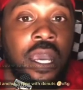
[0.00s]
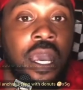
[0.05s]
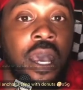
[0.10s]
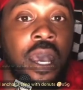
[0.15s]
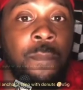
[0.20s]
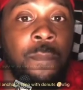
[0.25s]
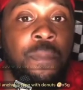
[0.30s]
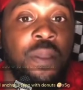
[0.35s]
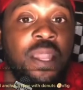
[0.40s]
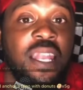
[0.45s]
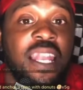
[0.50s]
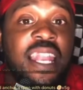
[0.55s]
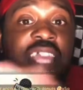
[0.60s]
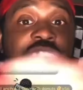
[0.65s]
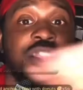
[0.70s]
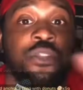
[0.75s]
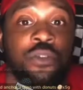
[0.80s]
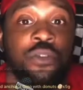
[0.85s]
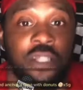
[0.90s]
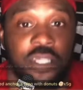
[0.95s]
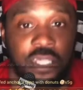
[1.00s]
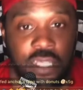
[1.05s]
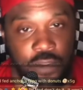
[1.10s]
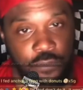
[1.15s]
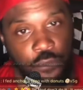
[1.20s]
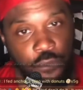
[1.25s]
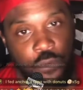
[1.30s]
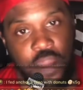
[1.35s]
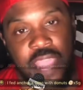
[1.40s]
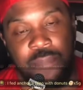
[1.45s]
a plethora
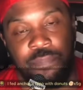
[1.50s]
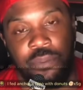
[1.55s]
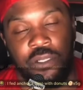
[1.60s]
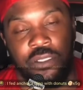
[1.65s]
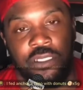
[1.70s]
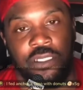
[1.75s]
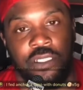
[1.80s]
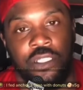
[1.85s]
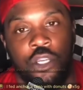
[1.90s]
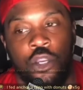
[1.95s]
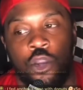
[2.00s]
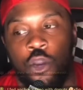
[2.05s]
of rappers.